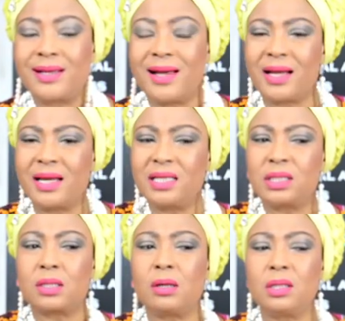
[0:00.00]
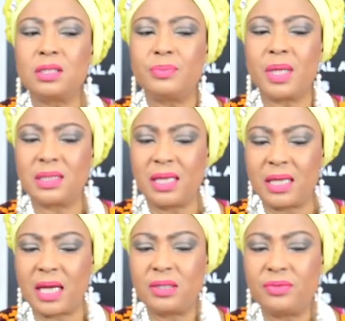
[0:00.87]
And then she calls me and says,
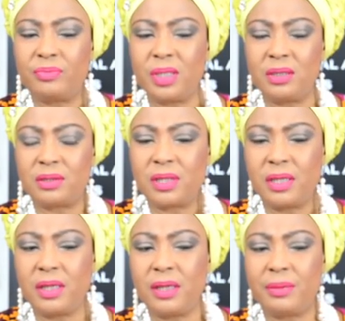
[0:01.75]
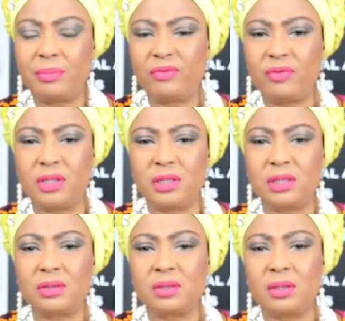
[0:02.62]
yes, you've been in training here before. And she
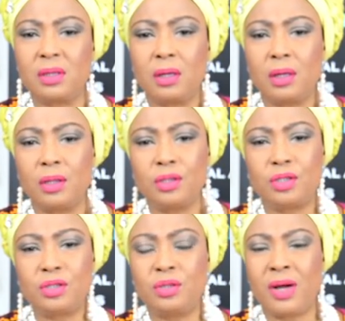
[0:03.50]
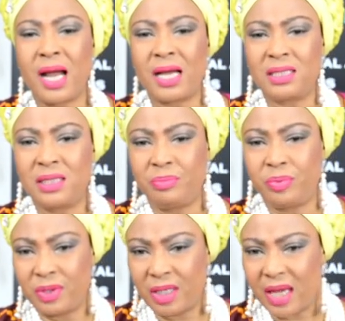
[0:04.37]
goes, do you know I actually
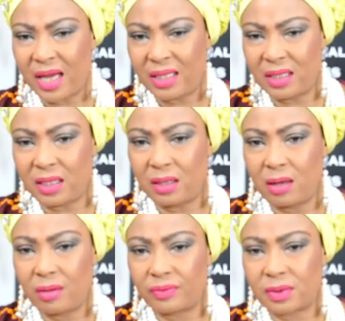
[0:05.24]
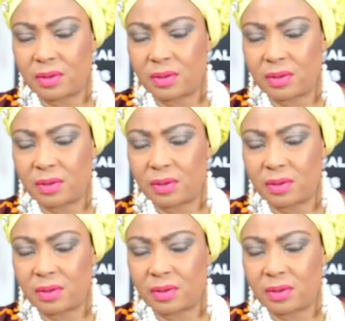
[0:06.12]
put the head in the loft?